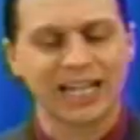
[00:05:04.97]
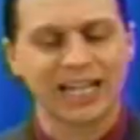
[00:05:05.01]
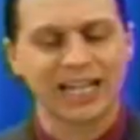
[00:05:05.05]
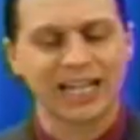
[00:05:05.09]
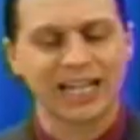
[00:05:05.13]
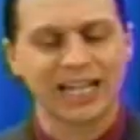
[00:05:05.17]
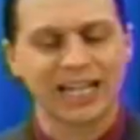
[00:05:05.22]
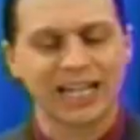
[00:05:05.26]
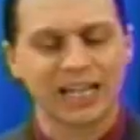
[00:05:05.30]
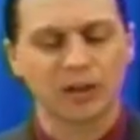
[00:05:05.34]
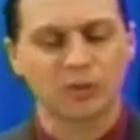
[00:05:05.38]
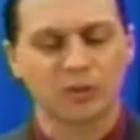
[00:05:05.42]

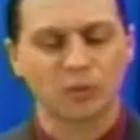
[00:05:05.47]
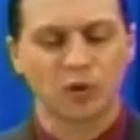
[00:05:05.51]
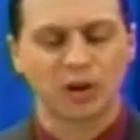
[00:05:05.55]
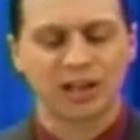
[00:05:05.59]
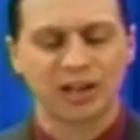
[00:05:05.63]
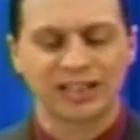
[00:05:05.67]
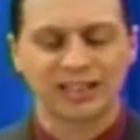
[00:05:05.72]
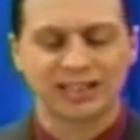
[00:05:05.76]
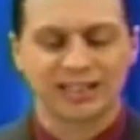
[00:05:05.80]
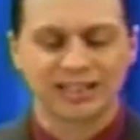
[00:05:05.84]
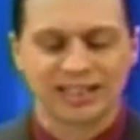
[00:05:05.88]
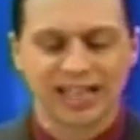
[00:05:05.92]
heat
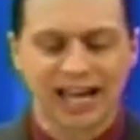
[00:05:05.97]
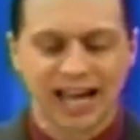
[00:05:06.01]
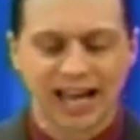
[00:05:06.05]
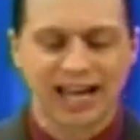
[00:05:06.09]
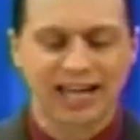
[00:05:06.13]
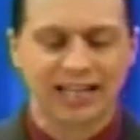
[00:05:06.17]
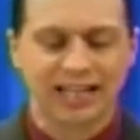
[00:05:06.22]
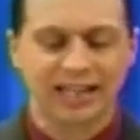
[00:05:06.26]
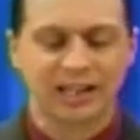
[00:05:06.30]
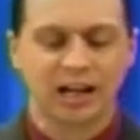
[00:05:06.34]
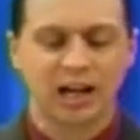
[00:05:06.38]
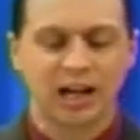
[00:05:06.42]
would it
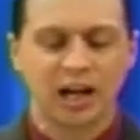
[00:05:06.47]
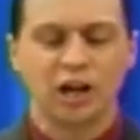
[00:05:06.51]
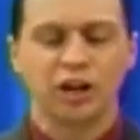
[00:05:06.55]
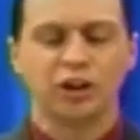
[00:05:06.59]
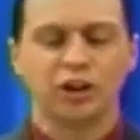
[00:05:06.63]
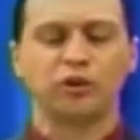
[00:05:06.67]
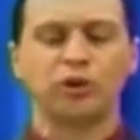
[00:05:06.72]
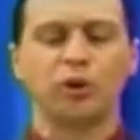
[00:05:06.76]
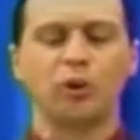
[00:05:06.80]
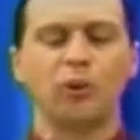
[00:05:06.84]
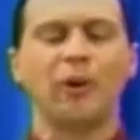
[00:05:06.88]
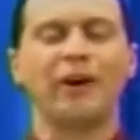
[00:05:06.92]
take
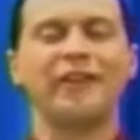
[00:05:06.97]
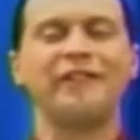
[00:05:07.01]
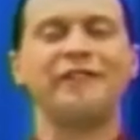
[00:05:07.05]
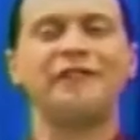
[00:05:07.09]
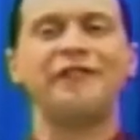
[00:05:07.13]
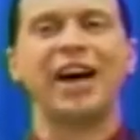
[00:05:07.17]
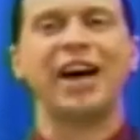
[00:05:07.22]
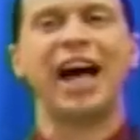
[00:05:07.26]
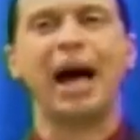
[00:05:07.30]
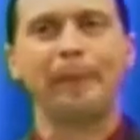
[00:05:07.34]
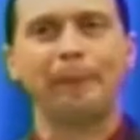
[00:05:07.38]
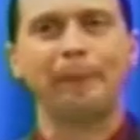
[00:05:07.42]
to
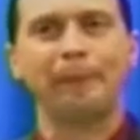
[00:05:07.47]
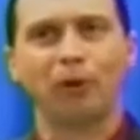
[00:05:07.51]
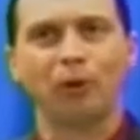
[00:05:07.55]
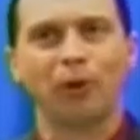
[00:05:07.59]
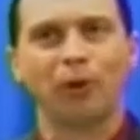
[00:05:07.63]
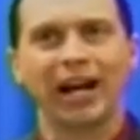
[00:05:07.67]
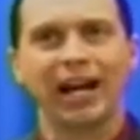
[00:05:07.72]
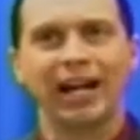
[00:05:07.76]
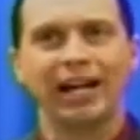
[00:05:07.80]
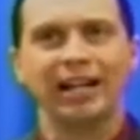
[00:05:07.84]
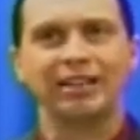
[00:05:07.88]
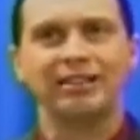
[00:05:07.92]

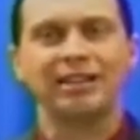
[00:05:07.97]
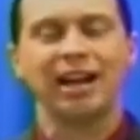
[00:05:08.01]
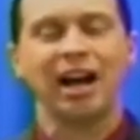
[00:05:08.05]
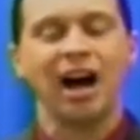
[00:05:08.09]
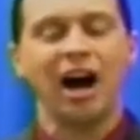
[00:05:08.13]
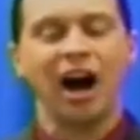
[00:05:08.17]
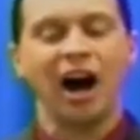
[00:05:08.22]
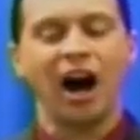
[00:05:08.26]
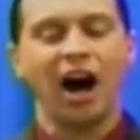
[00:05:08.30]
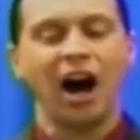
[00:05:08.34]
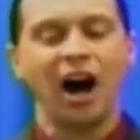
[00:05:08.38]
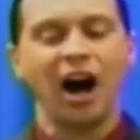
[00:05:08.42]
evaporate
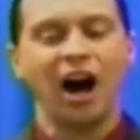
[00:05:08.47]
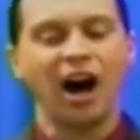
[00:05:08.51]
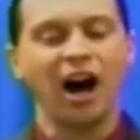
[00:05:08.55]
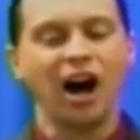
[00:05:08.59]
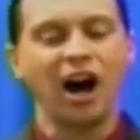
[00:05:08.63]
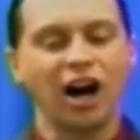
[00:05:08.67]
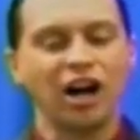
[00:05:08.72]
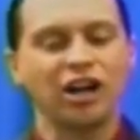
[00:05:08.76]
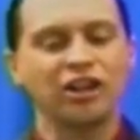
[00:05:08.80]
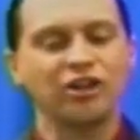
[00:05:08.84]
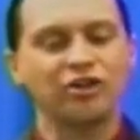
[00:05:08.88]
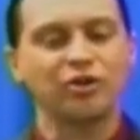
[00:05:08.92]

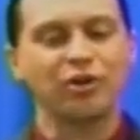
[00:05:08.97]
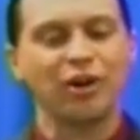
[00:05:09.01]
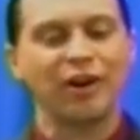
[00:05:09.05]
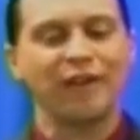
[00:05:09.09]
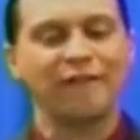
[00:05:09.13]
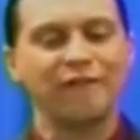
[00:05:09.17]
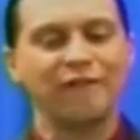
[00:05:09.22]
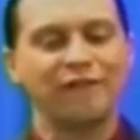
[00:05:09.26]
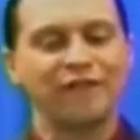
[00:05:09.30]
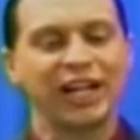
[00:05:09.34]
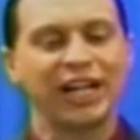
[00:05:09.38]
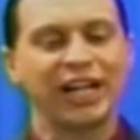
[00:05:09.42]

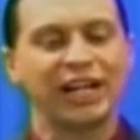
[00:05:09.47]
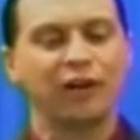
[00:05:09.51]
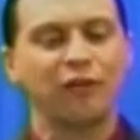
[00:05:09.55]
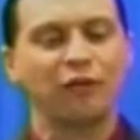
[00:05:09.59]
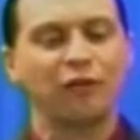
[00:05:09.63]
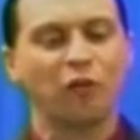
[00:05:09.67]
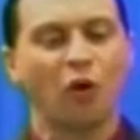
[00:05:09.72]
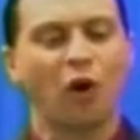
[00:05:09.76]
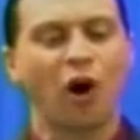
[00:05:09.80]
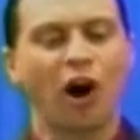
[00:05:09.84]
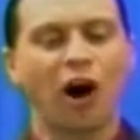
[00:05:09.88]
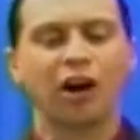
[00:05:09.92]
100 feet of
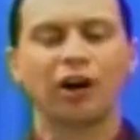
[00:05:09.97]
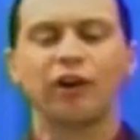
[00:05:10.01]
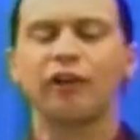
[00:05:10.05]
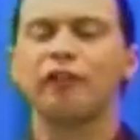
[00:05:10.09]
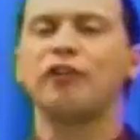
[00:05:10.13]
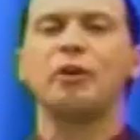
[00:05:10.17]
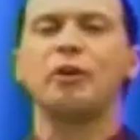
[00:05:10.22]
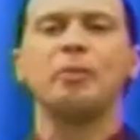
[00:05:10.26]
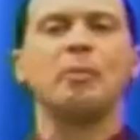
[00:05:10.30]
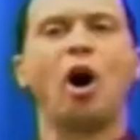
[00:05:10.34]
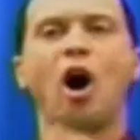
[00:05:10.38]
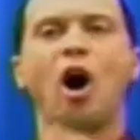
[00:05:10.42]
water
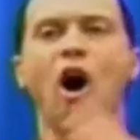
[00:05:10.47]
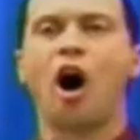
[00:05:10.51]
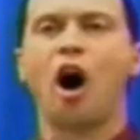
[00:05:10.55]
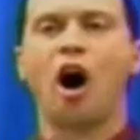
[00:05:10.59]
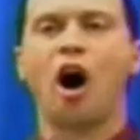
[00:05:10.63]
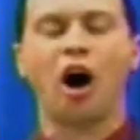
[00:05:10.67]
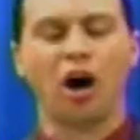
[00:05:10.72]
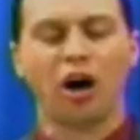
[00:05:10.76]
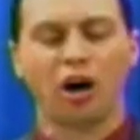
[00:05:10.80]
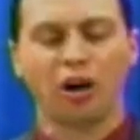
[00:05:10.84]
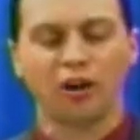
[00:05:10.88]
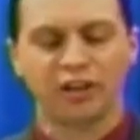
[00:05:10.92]
from
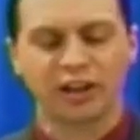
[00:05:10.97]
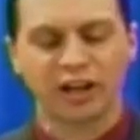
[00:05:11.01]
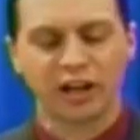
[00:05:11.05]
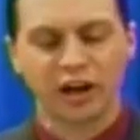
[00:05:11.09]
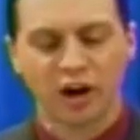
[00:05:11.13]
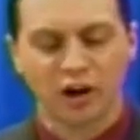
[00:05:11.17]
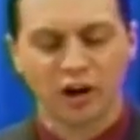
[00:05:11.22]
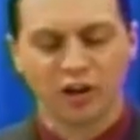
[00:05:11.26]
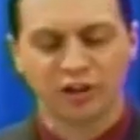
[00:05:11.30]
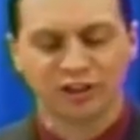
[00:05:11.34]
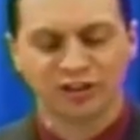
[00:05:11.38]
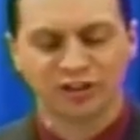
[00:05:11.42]
all the
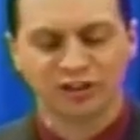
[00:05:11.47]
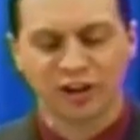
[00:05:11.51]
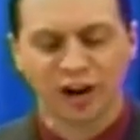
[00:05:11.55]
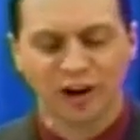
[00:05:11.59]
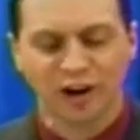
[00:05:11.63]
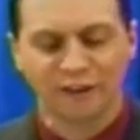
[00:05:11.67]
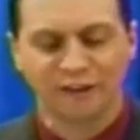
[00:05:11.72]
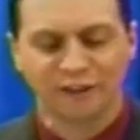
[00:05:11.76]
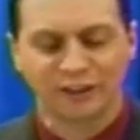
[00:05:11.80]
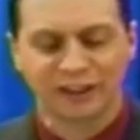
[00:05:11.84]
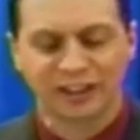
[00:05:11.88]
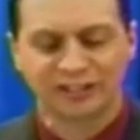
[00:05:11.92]
Earth's
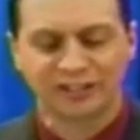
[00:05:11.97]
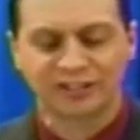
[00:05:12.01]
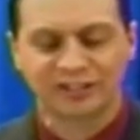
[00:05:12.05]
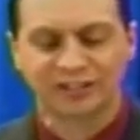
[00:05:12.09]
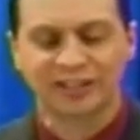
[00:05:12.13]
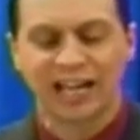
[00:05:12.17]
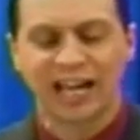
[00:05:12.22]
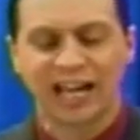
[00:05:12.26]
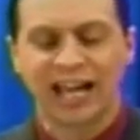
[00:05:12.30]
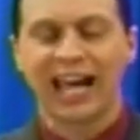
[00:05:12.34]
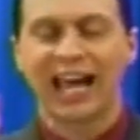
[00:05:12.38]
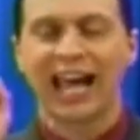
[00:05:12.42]

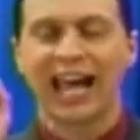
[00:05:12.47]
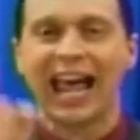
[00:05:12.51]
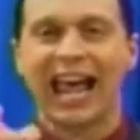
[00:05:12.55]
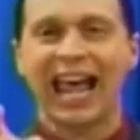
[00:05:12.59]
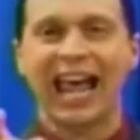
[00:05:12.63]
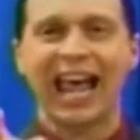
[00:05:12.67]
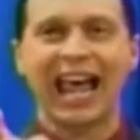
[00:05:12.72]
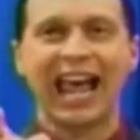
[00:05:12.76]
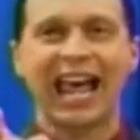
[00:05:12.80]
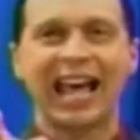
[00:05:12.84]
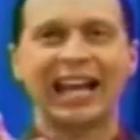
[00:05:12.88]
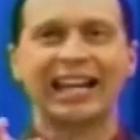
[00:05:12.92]
surface
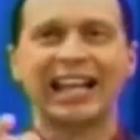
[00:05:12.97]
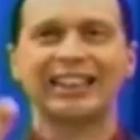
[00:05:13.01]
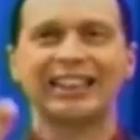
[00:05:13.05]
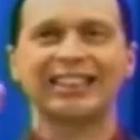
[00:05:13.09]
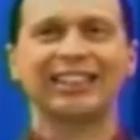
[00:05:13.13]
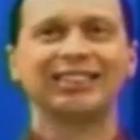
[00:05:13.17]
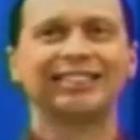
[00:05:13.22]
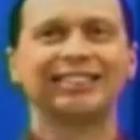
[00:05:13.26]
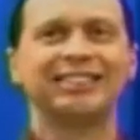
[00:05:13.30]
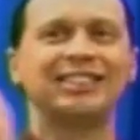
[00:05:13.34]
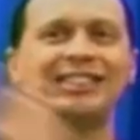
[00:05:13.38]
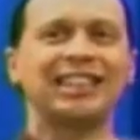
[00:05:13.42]
and at
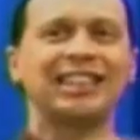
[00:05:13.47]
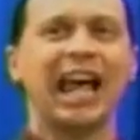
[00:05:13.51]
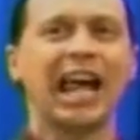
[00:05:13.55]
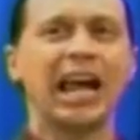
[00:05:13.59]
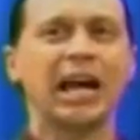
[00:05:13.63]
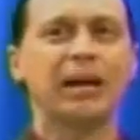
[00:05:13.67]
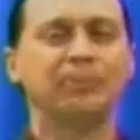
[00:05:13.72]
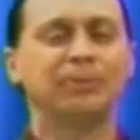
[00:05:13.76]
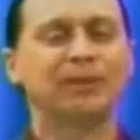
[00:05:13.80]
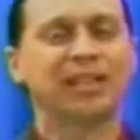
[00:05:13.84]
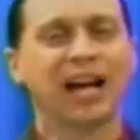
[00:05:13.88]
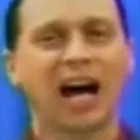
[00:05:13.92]
the
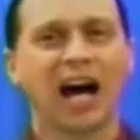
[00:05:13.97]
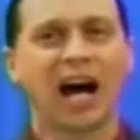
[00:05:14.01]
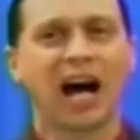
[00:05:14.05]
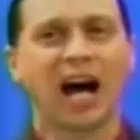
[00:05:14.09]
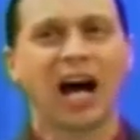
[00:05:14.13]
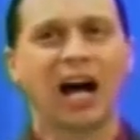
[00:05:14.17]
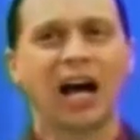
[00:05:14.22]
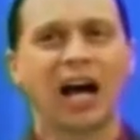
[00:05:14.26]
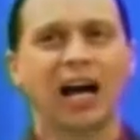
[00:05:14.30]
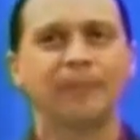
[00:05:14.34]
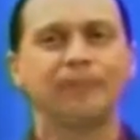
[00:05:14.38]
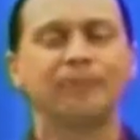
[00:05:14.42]
same
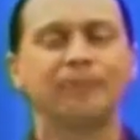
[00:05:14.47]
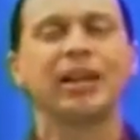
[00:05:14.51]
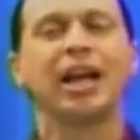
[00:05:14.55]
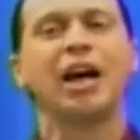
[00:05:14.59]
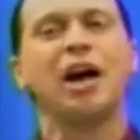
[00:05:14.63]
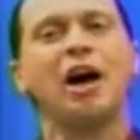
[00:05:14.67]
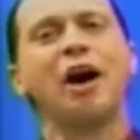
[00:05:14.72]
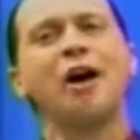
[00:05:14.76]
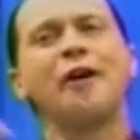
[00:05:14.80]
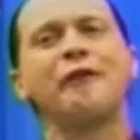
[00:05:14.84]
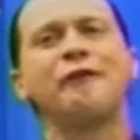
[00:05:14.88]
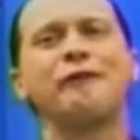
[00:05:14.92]
time
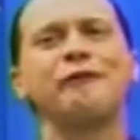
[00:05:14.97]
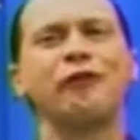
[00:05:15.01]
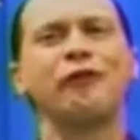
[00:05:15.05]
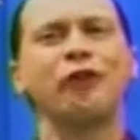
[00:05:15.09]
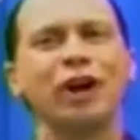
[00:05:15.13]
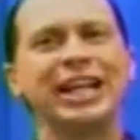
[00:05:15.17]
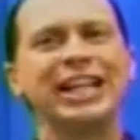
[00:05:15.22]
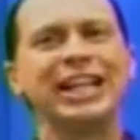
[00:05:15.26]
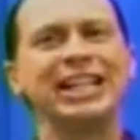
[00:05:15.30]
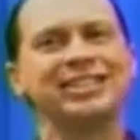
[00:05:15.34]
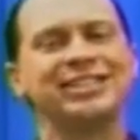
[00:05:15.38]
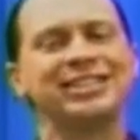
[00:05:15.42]

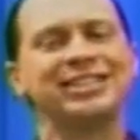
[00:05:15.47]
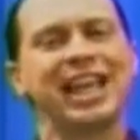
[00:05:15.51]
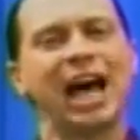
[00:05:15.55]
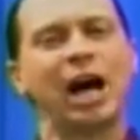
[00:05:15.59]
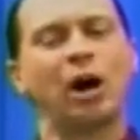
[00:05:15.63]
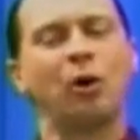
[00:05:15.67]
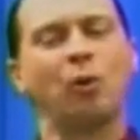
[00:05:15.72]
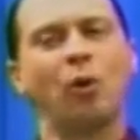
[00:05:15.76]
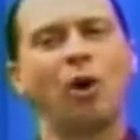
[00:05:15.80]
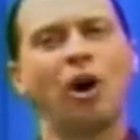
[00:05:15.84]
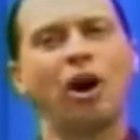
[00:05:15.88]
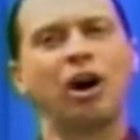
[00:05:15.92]
freeze
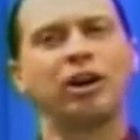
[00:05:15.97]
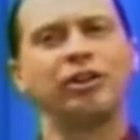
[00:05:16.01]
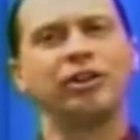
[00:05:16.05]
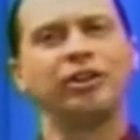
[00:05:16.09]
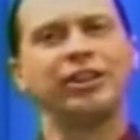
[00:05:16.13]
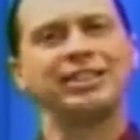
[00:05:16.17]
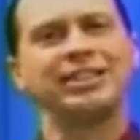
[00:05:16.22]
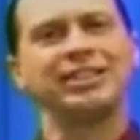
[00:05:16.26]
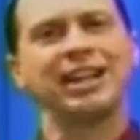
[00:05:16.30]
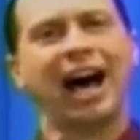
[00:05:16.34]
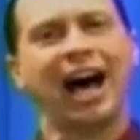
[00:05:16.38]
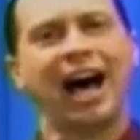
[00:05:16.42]
that water
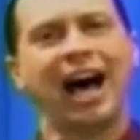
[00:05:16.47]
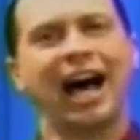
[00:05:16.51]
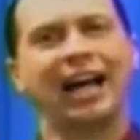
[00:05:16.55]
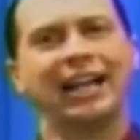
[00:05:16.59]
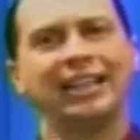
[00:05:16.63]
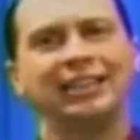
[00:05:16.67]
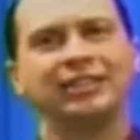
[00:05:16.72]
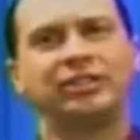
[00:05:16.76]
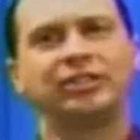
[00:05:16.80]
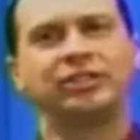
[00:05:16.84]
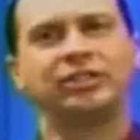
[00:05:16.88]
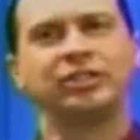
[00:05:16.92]
into
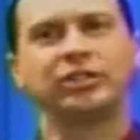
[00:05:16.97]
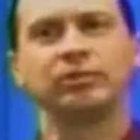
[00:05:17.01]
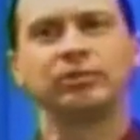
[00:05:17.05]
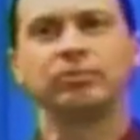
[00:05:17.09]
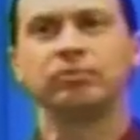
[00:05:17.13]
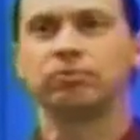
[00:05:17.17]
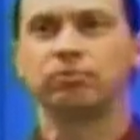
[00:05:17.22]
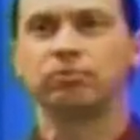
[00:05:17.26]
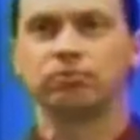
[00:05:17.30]
ice.